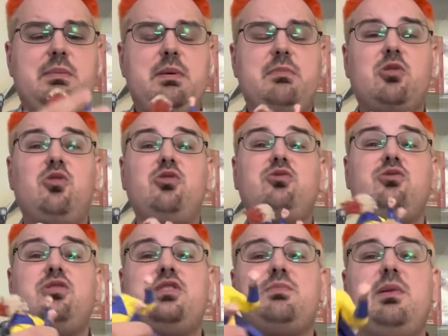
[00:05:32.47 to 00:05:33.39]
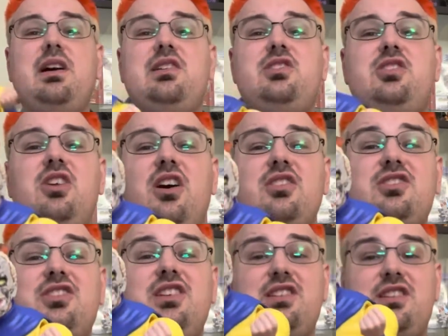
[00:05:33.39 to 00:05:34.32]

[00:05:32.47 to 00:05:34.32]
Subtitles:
people are going to display just this